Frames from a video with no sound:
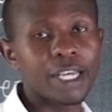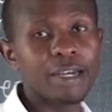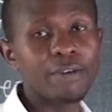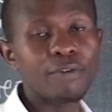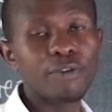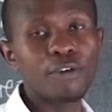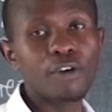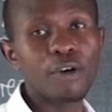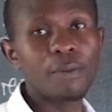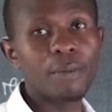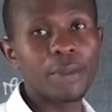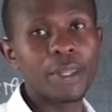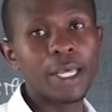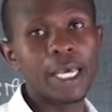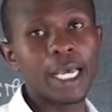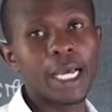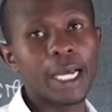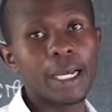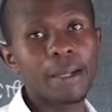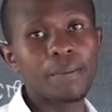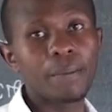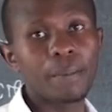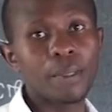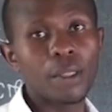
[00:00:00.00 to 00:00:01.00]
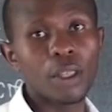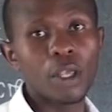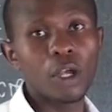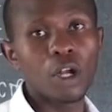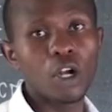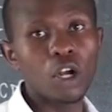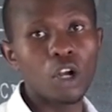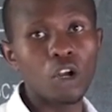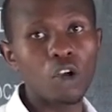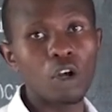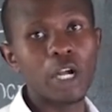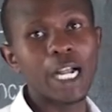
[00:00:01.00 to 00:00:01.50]
Then from there,
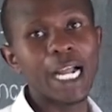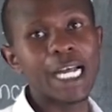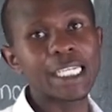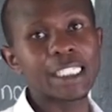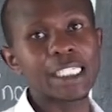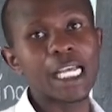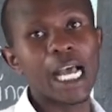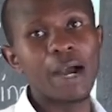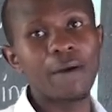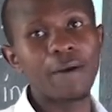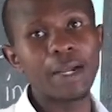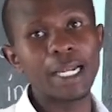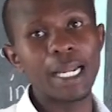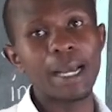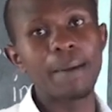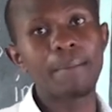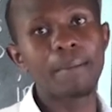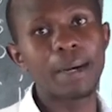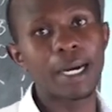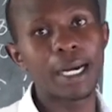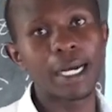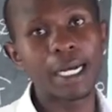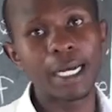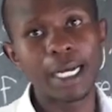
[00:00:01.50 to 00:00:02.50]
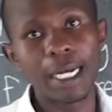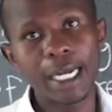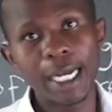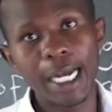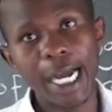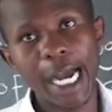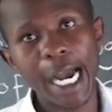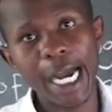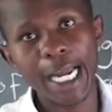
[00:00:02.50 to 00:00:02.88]
look at our number